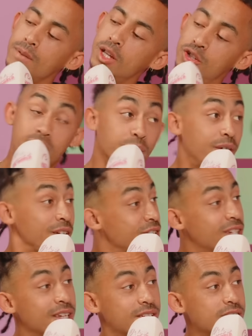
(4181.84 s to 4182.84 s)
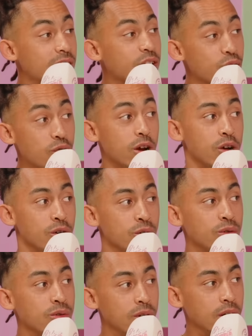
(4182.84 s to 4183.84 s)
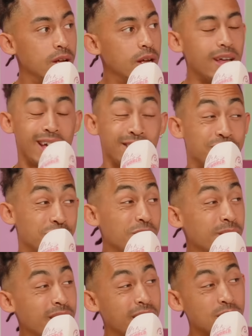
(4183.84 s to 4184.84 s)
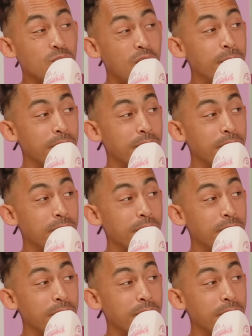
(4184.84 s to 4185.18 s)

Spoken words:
Do you think fashion sense is like a real? That is true, and it's quite a big